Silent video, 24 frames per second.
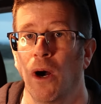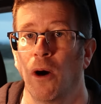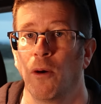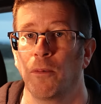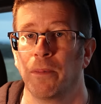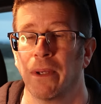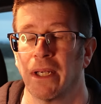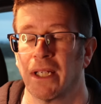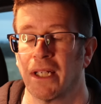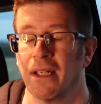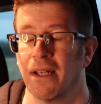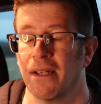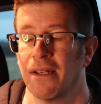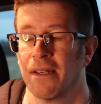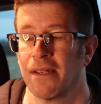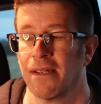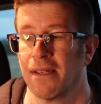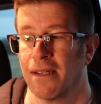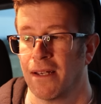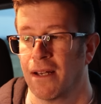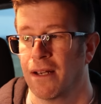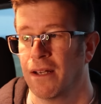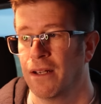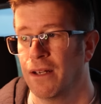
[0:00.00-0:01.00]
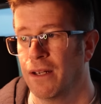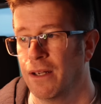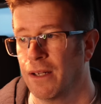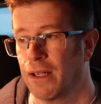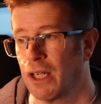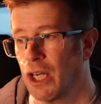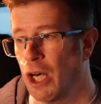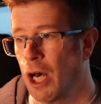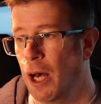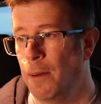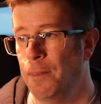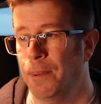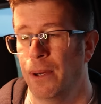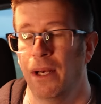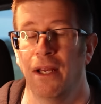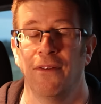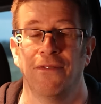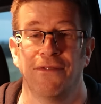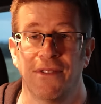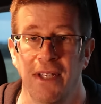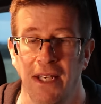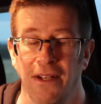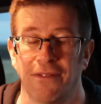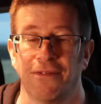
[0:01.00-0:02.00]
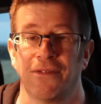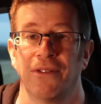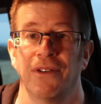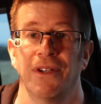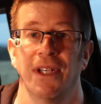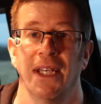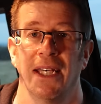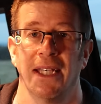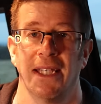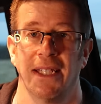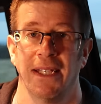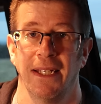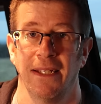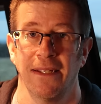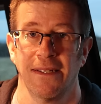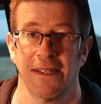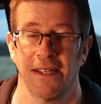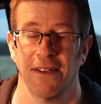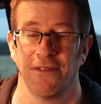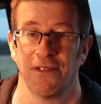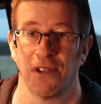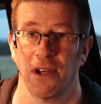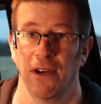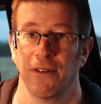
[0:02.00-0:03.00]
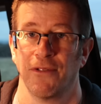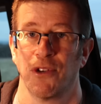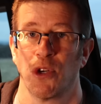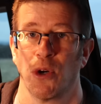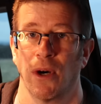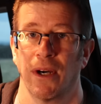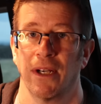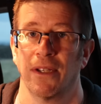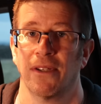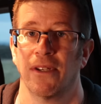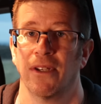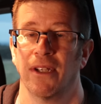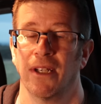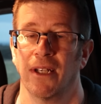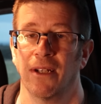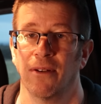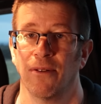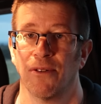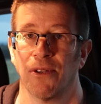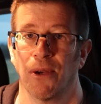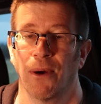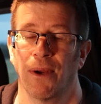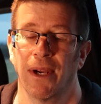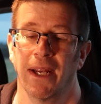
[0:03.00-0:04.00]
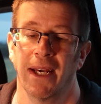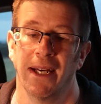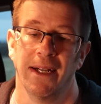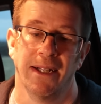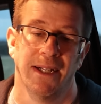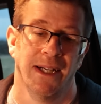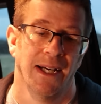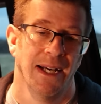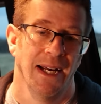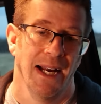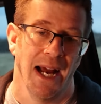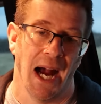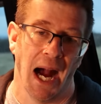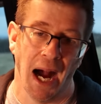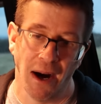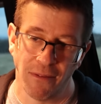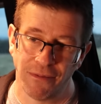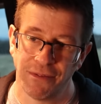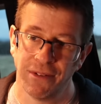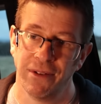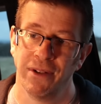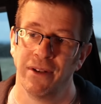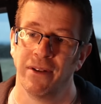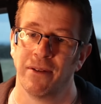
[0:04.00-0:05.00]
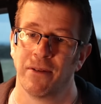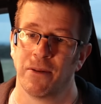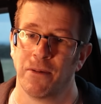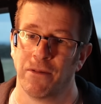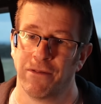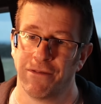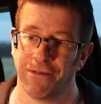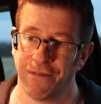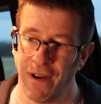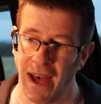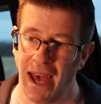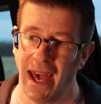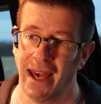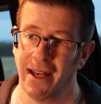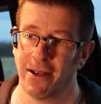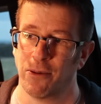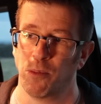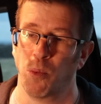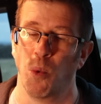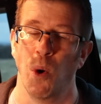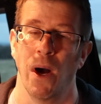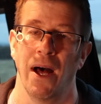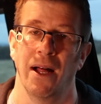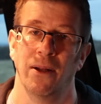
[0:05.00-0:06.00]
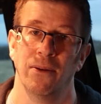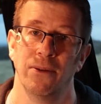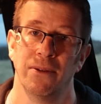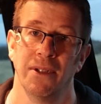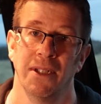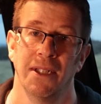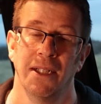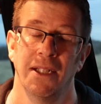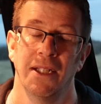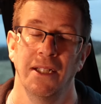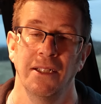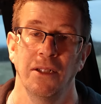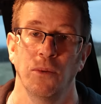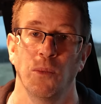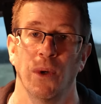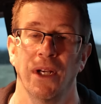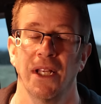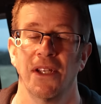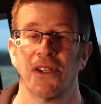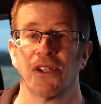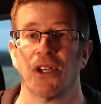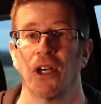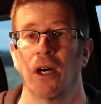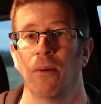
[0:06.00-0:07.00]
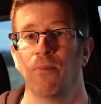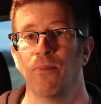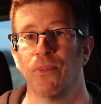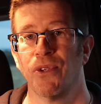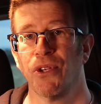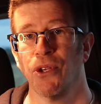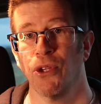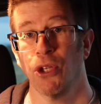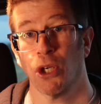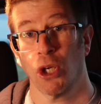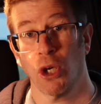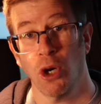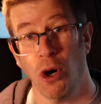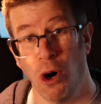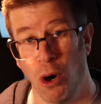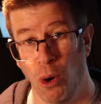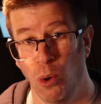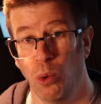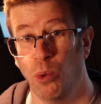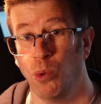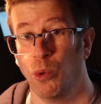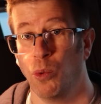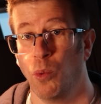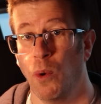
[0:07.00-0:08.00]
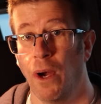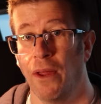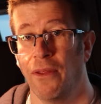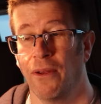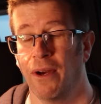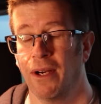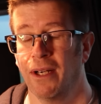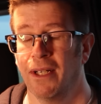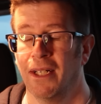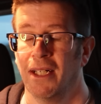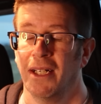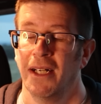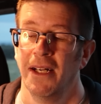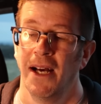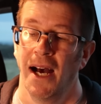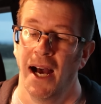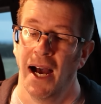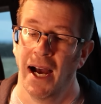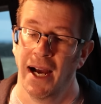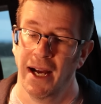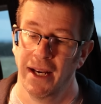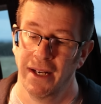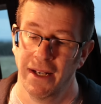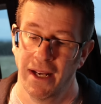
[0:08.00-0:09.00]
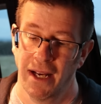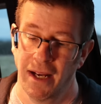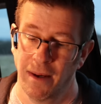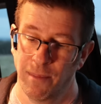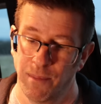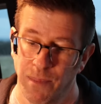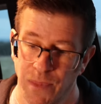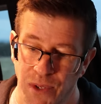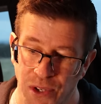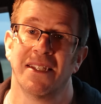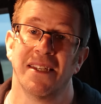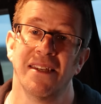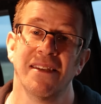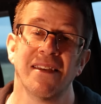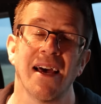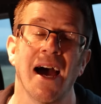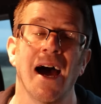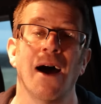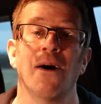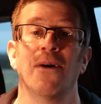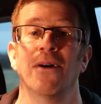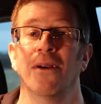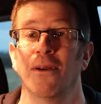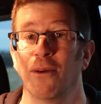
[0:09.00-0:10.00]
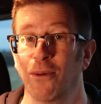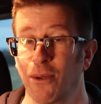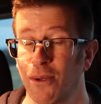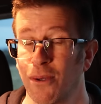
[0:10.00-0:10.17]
well, because a couple of different adhesives I've tried to use on it haven't fared well when it's come to the cold weather. And this is how it